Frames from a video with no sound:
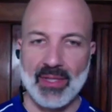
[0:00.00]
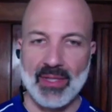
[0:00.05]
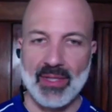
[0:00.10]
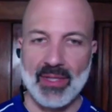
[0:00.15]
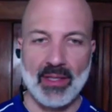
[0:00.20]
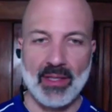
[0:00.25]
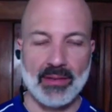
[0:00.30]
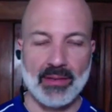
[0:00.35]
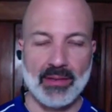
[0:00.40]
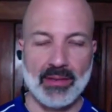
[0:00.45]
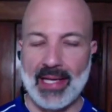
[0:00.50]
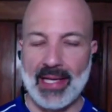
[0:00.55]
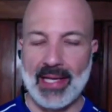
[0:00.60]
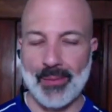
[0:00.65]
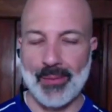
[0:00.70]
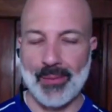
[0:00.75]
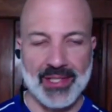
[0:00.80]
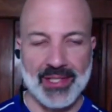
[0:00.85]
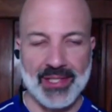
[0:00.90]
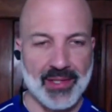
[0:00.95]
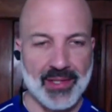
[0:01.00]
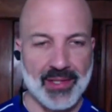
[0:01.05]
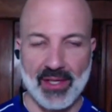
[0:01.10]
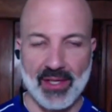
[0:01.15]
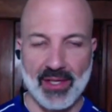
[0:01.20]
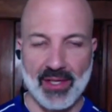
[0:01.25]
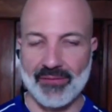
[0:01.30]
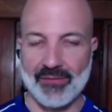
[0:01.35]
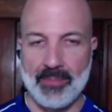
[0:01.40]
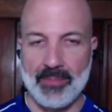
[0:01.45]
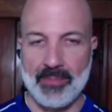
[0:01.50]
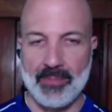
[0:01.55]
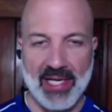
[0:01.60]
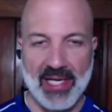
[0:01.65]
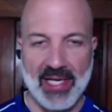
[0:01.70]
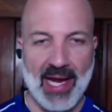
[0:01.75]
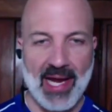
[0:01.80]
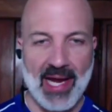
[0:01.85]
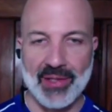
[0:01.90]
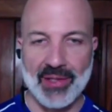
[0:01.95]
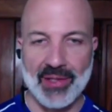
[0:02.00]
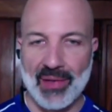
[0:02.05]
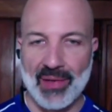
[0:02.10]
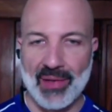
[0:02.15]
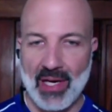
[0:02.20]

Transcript: Um, and I don't want you to think for a minute.